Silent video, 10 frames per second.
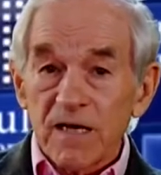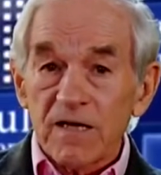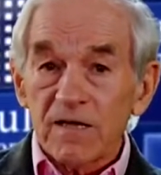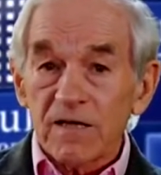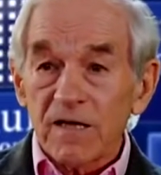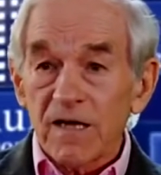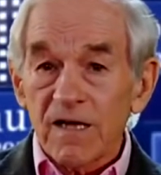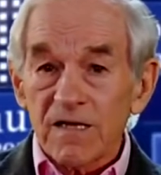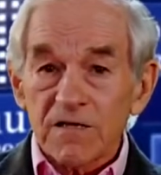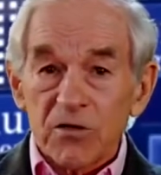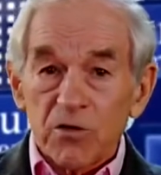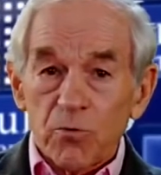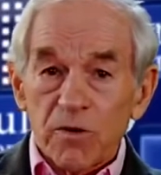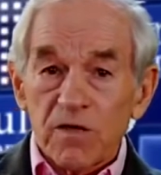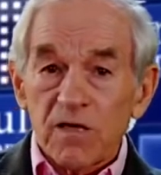I think that has to
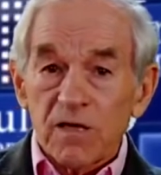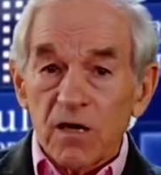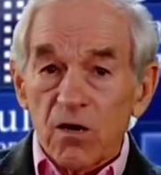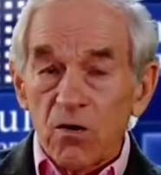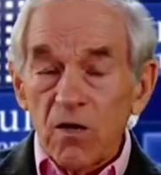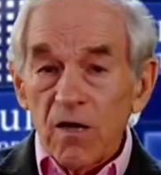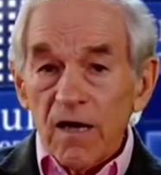do with ego.